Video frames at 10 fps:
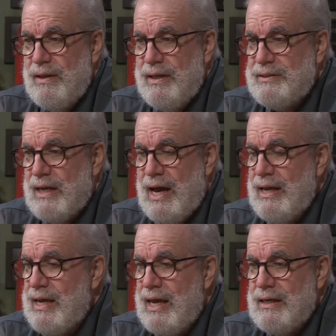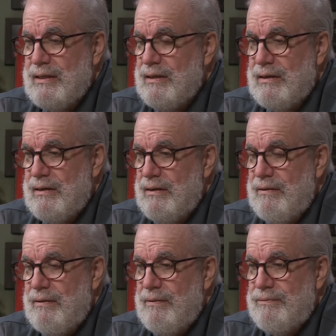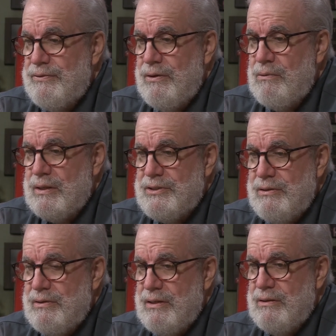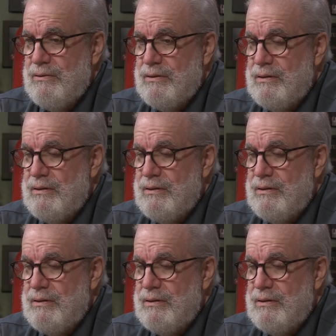He said, I can't do what you do.